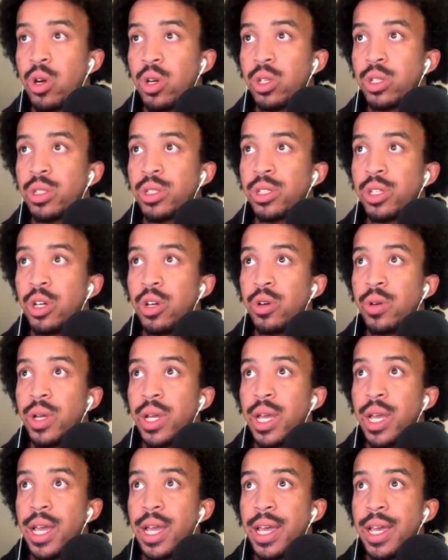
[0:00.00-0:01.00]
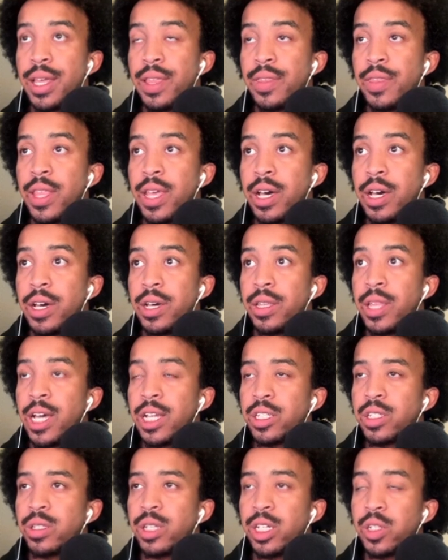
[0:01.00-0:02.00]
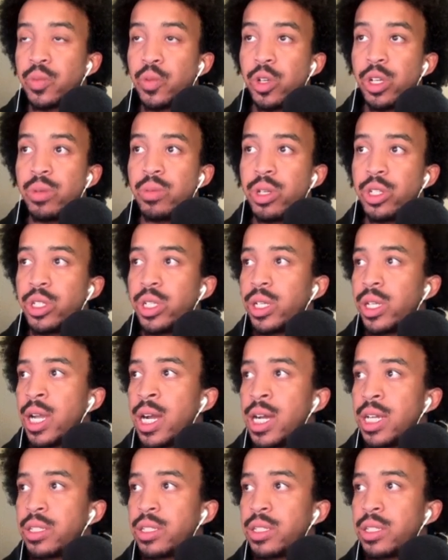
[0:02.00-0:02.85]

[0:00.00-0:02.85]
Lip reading: So that's pretty much it, guys.